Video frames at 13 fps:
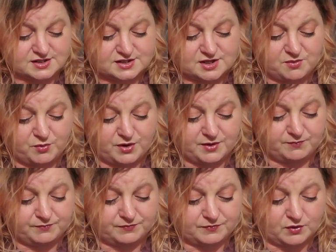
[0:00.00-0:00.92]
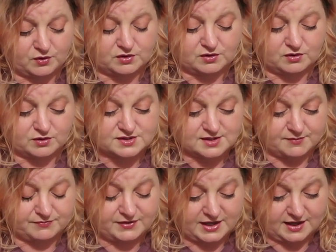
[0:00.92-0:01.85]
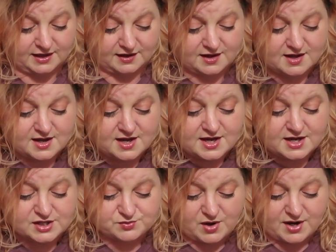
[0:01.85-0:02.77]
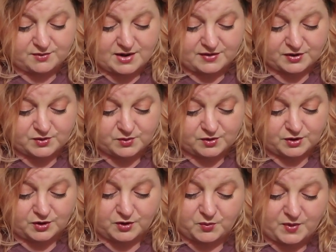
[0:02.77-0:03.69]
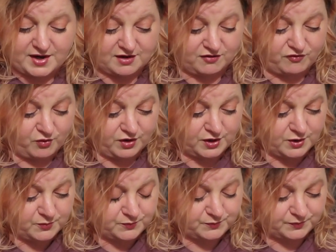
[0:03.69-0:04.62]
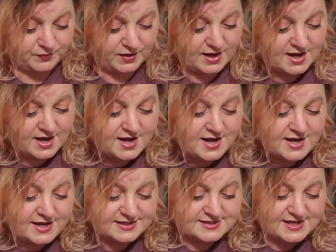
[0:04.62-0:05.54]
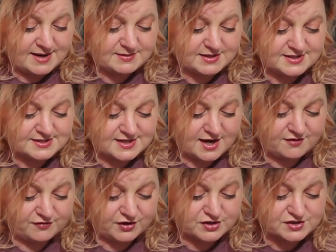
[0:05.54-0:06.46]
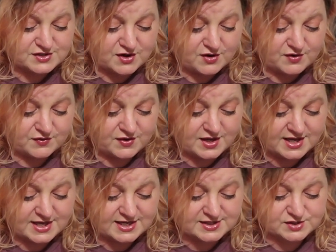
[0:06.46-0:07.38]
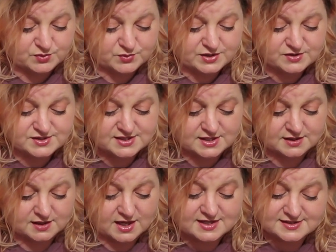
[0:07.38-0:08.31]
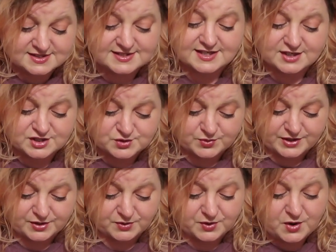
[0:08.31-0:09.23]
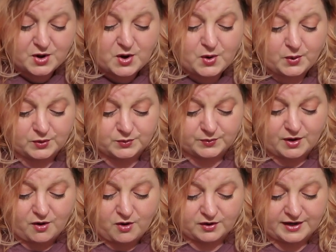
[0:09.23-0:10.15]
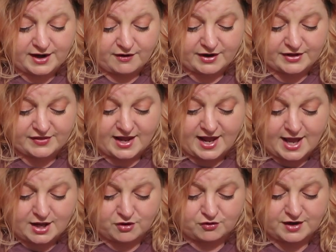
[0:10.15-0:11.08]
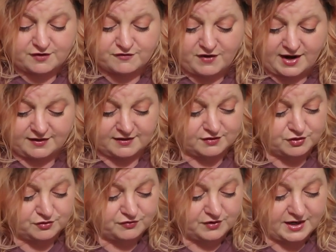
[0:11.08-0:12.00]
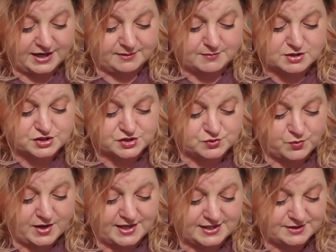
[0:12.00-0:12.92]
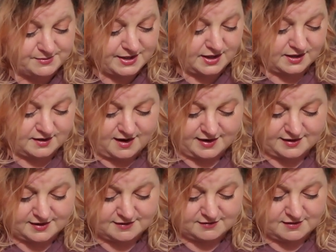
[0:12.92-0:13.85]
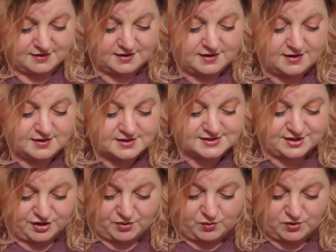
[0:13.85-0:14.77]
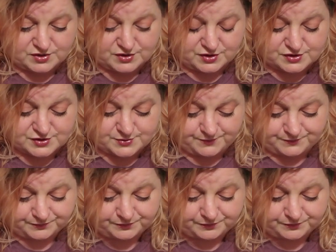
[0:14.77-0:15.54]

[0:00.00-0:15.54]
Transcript: that someone, or something, is right around the corner, waiting for you. It's time to decide for yourself. Is the real sick is the sickness real, or do we all carry that angry, violent little flame just waiting to be ignited? Sarah Walters.